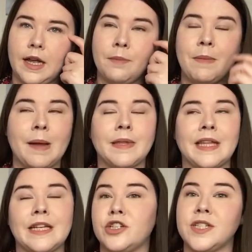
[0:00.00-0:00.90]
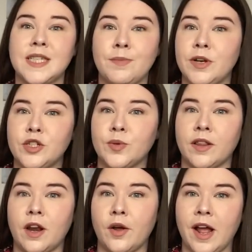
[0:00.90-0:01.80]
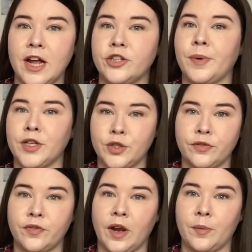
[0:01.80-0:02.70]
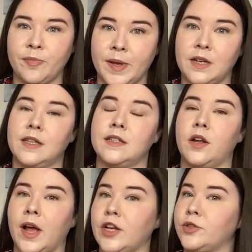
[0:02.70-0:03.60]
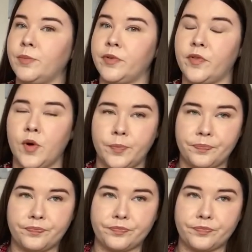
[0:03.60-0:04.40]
It may be that it's just similar to another location, but I do feel like we've been at this location before.